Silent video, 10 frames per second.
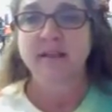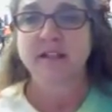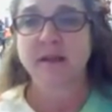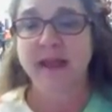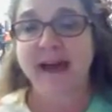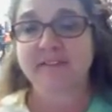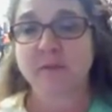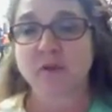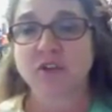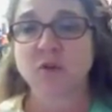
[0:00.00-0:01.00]
to have the
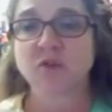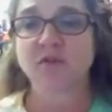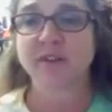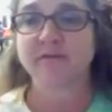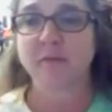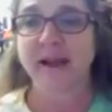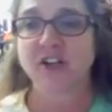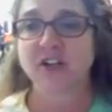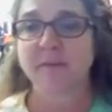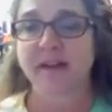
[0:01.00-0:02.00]
most useful
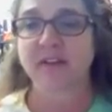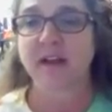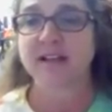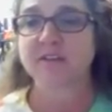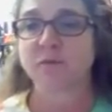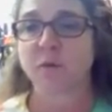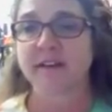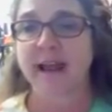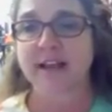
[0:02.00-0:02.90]
information about the kinds of work that